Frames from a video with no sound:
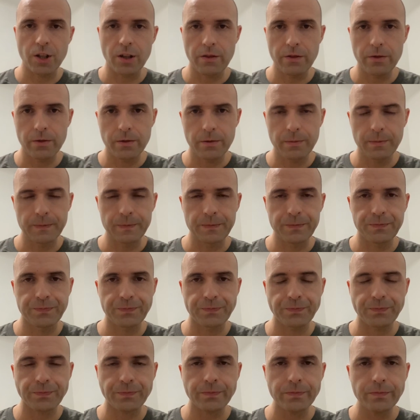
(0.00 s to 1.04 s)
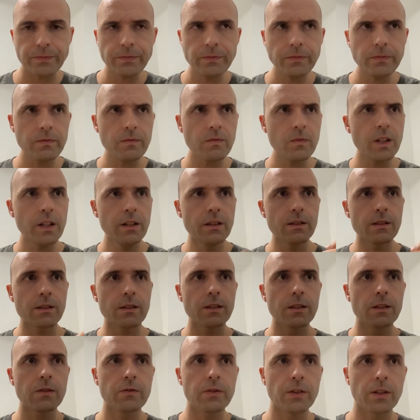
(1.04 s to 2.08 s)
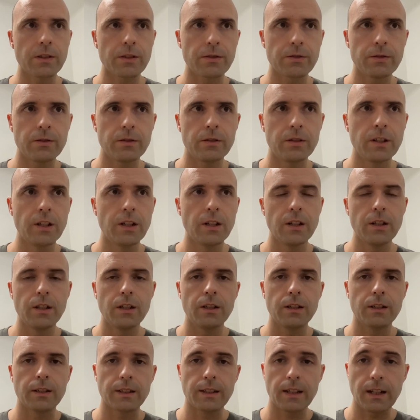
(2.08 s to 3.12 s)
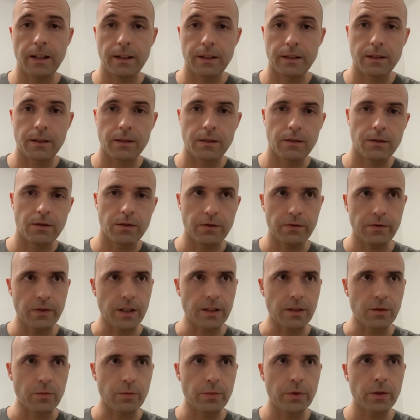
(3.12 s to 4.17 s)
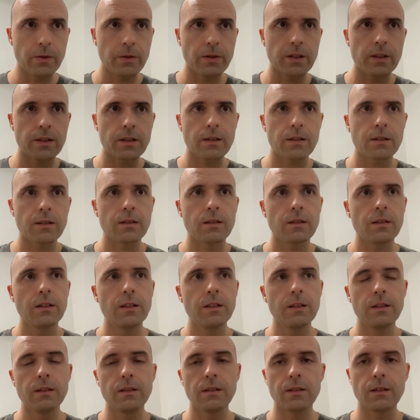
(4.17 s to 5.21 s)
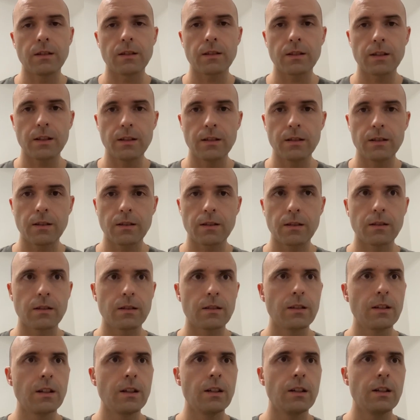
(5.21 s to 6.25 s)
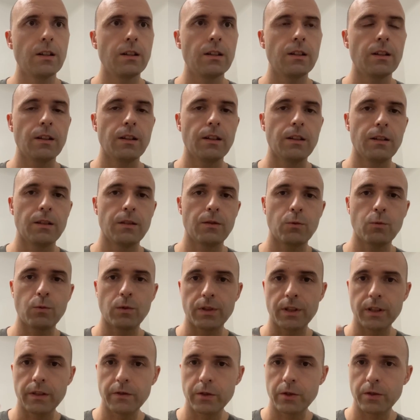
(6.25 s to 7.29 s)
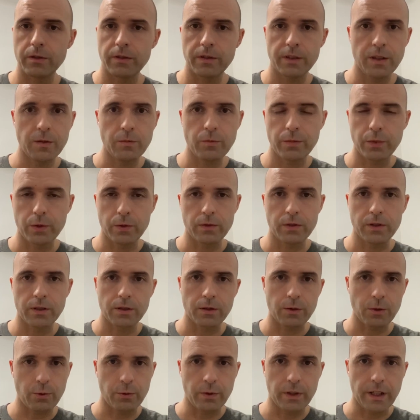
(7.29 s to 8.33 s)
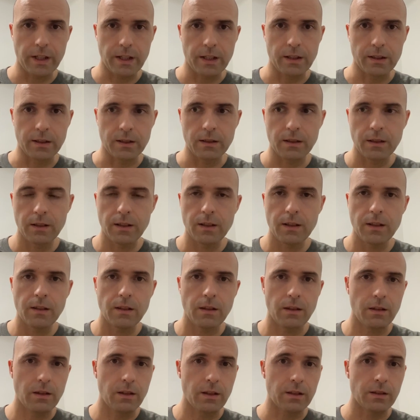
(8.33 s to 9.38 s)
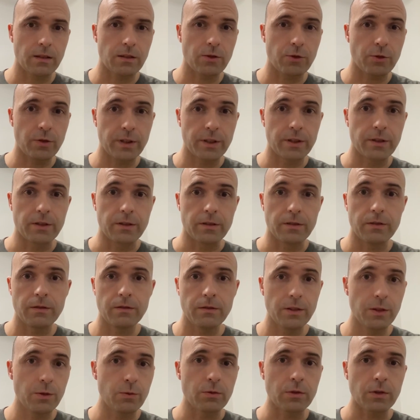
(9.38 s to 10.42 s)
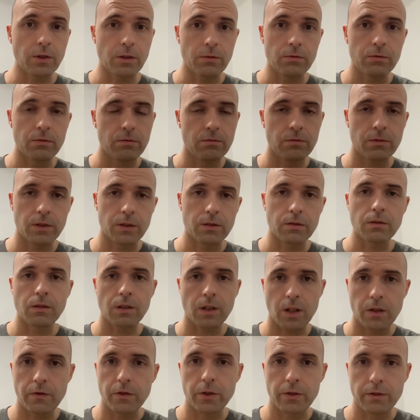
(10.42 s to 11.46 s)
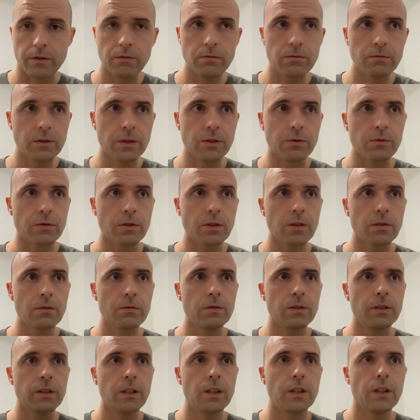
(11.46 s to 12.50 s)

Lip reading: other. And sysfuzzer guides the fuzzing process and sends whatever input it created that trigger new code, that cover new code,